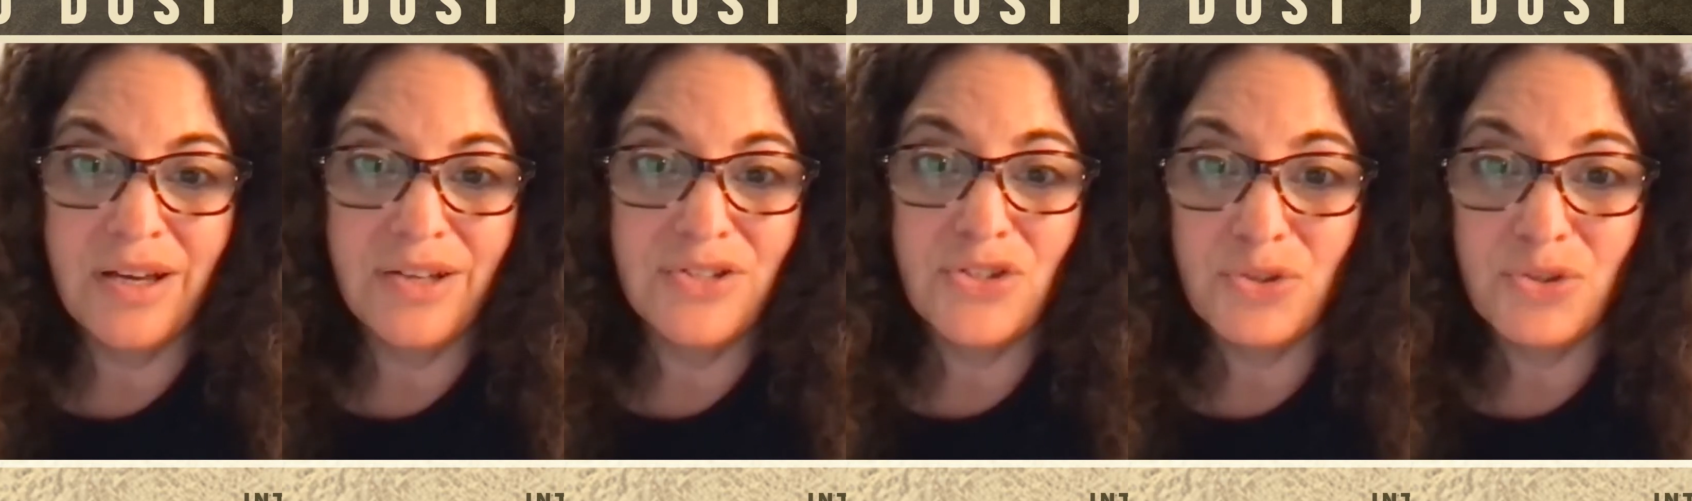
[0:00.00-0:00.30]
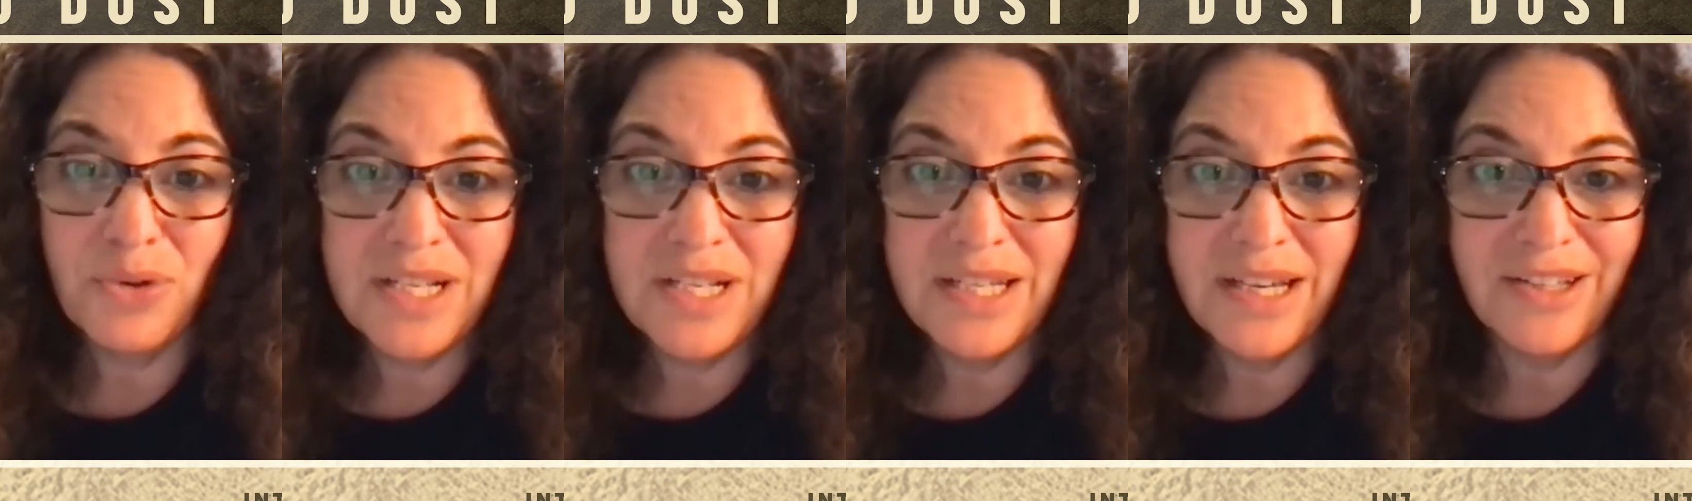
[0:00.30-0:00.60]

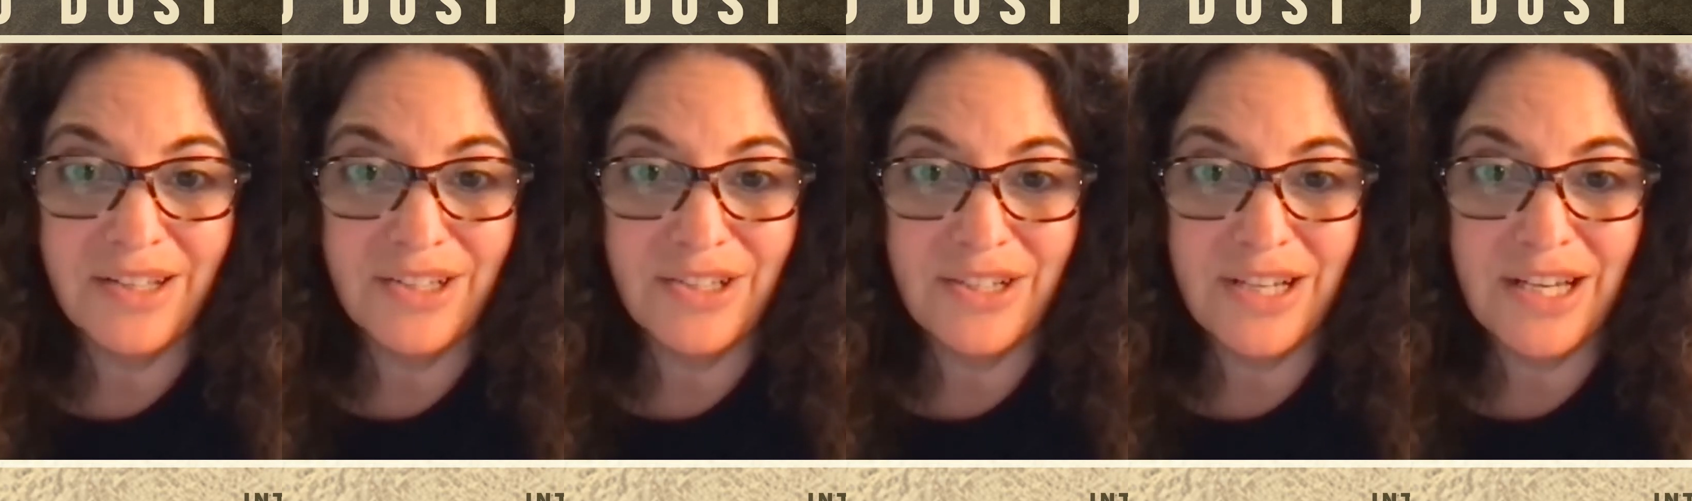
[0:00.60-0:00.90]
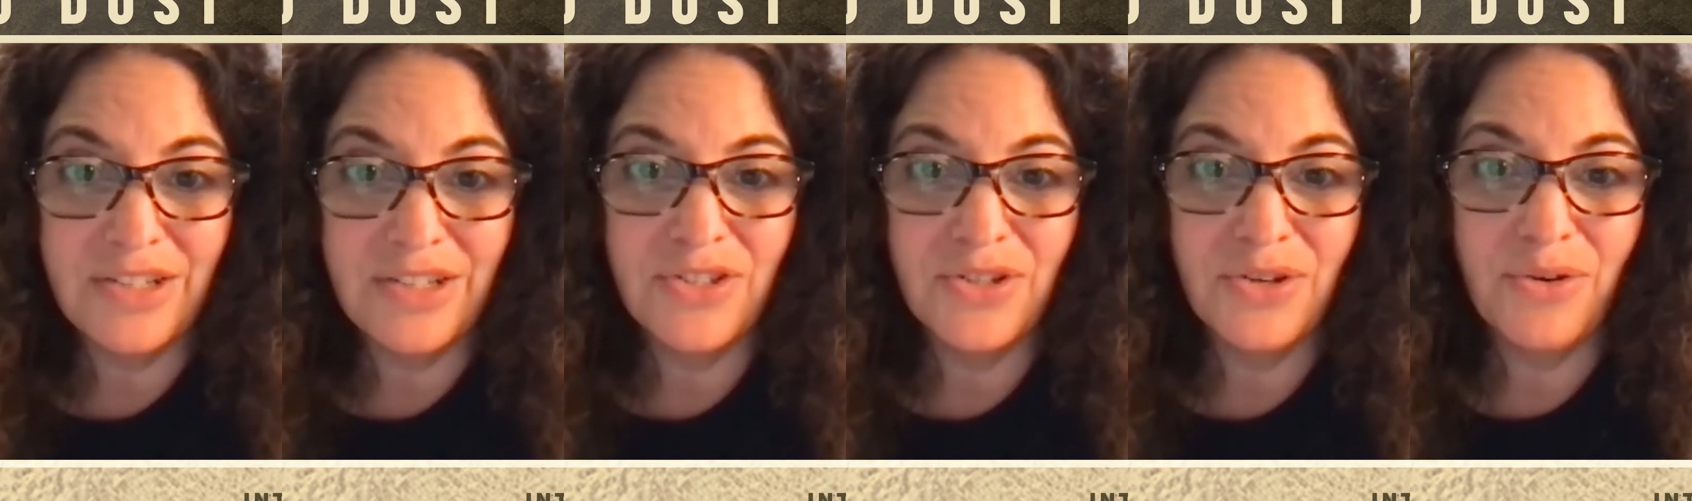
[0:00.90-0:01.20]
storyteller.
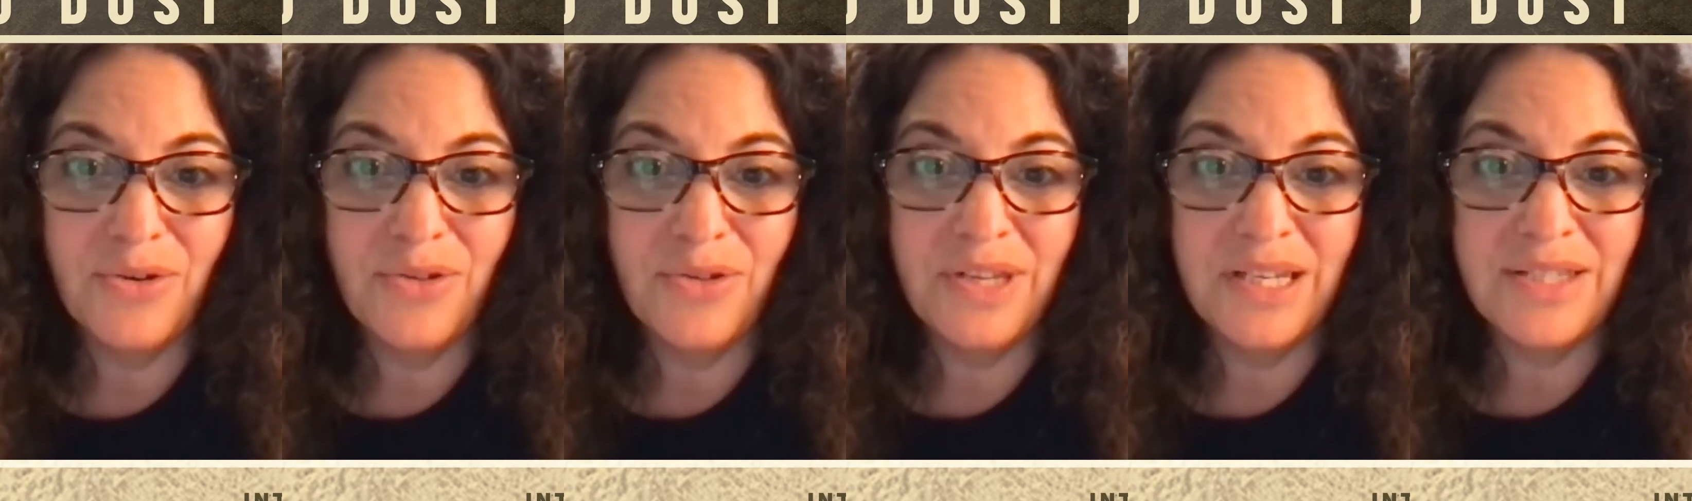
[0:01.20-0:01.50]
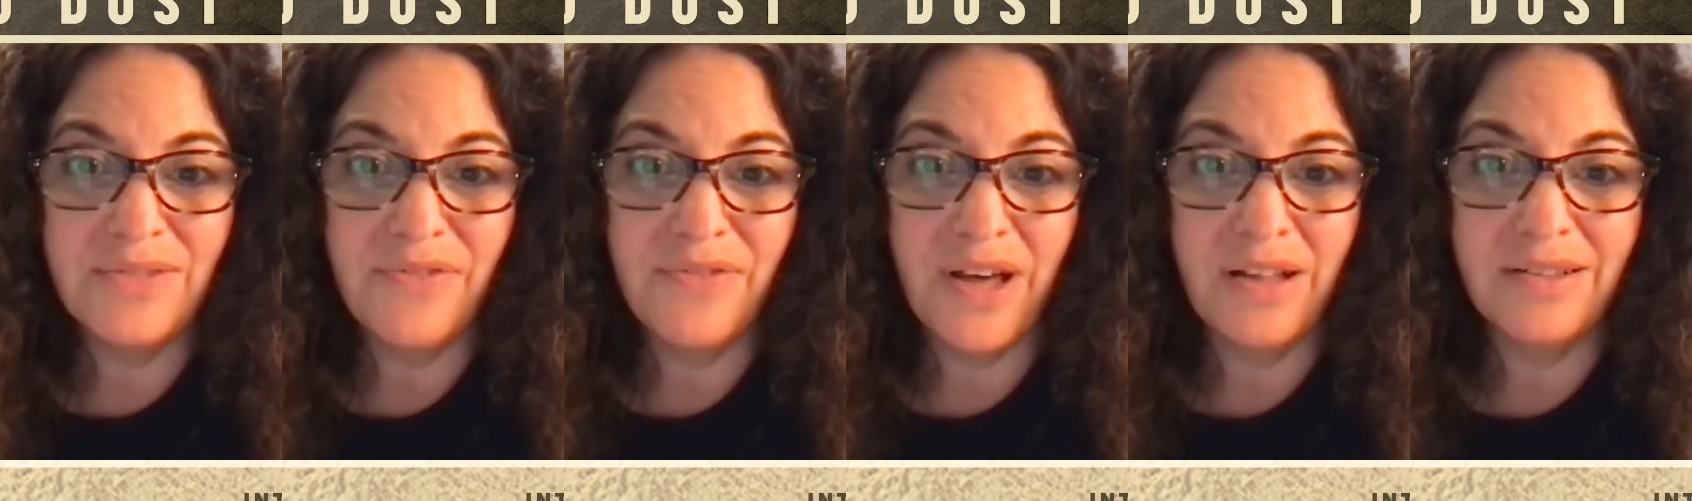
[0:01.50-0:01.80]
And so
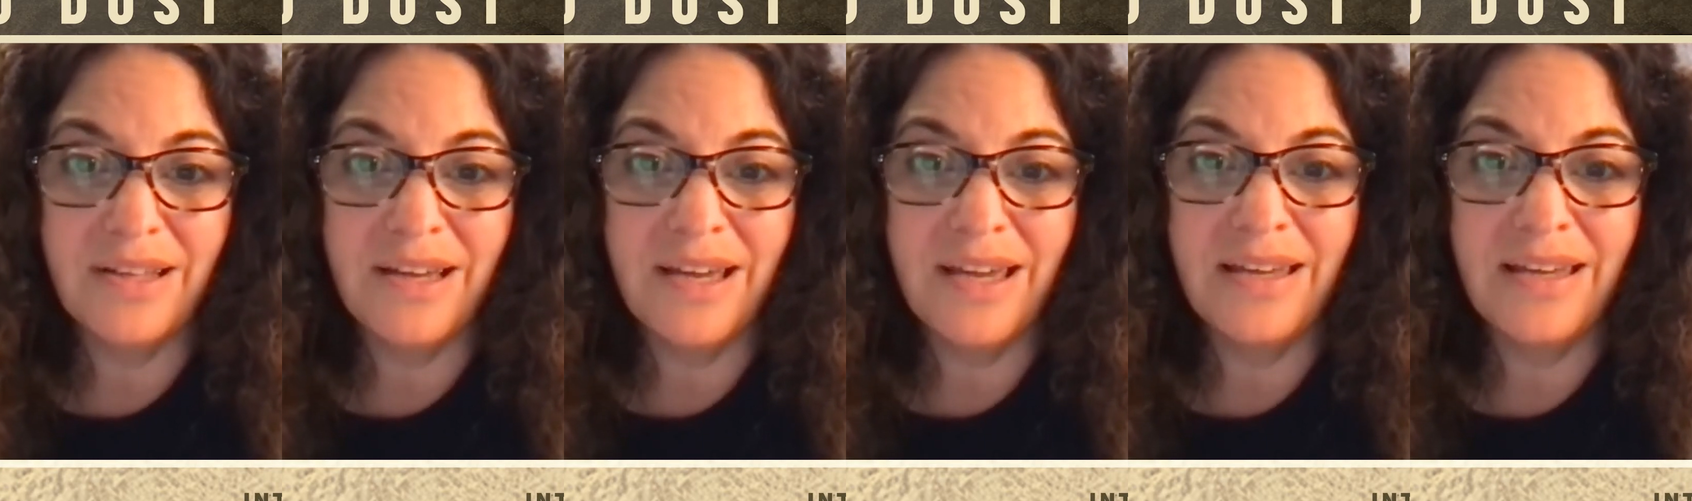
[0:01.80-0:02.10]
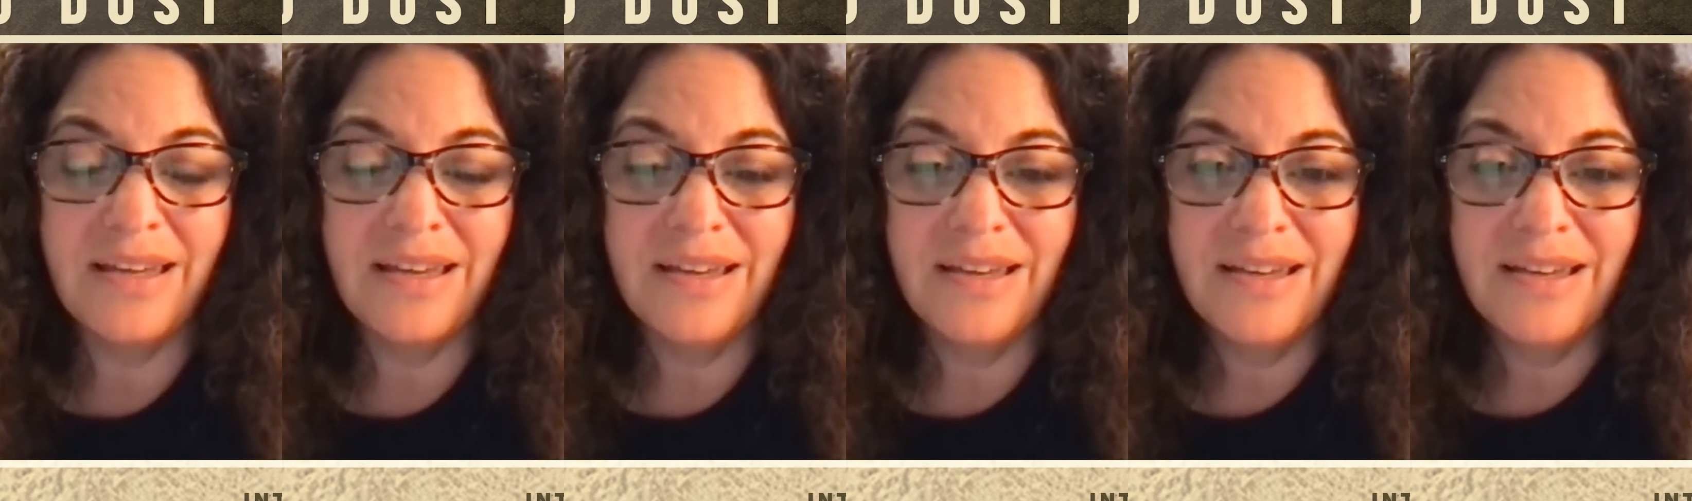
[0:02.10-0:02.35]
this felt like